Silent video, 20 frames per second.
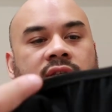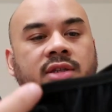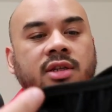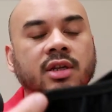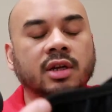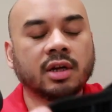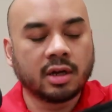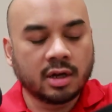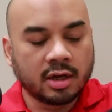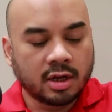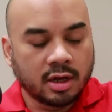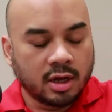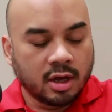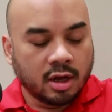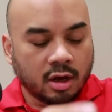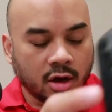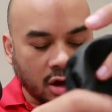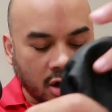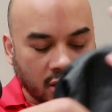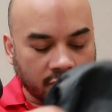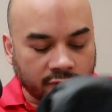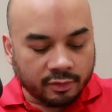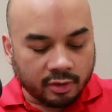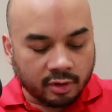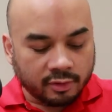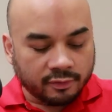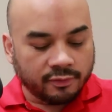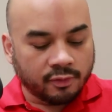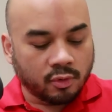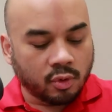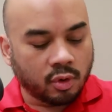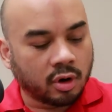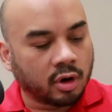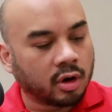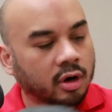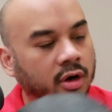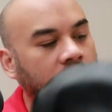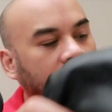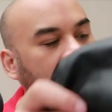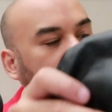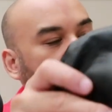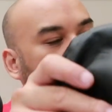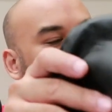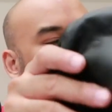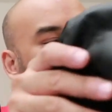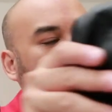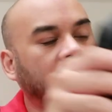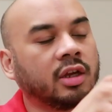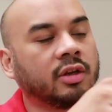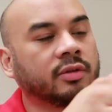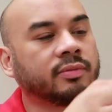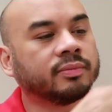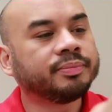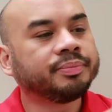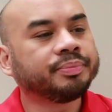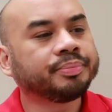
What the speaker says: is the cover for the